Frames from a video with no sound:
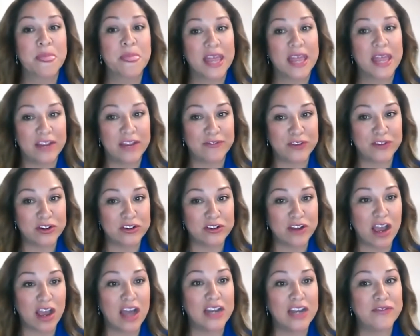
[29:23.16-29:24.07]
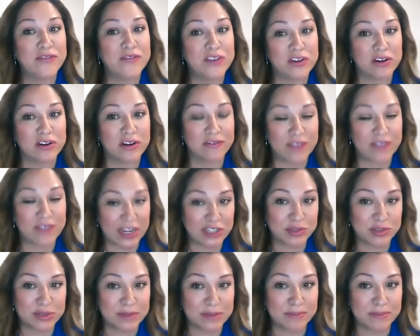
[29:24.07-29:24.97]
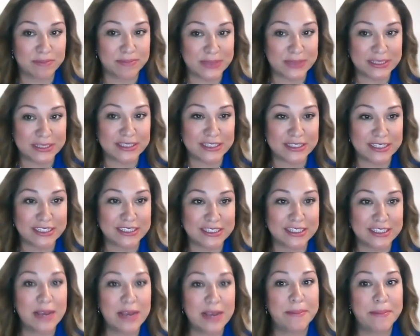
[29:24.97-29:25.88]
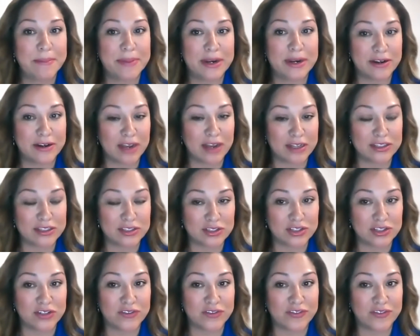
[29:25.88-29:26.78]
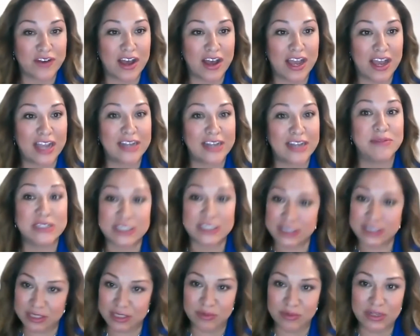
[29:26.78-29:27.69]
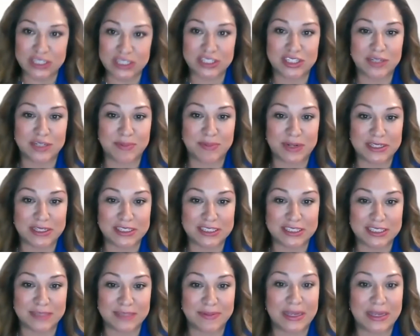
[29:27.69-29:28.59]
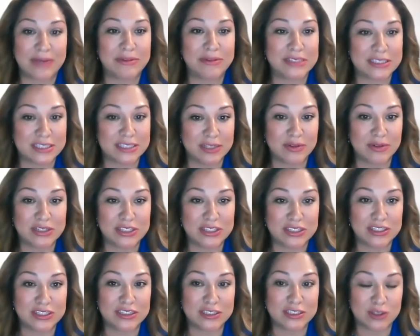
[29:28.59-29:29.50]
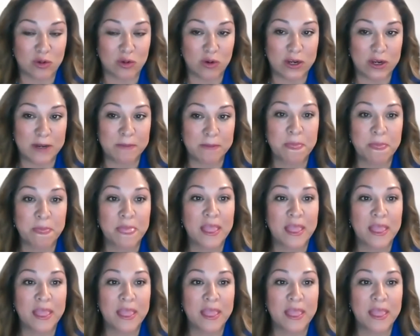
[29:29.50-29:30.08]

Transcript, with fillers: If you're not, if you're a veteran business but are not certified, we still want you to participate. We still want you to join.